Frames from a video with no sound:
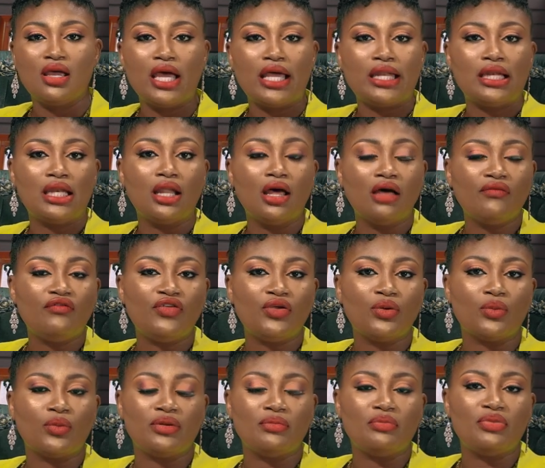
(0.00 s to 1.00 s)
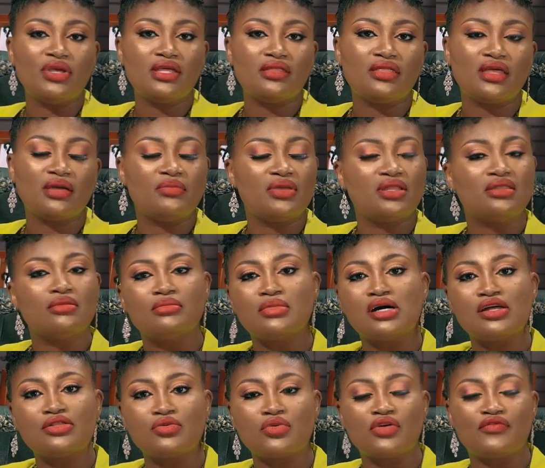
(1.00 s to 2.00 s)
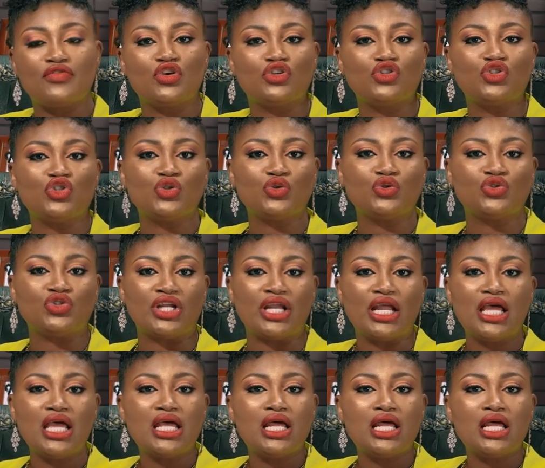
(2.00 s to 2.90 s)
and love you and be the mother of your children,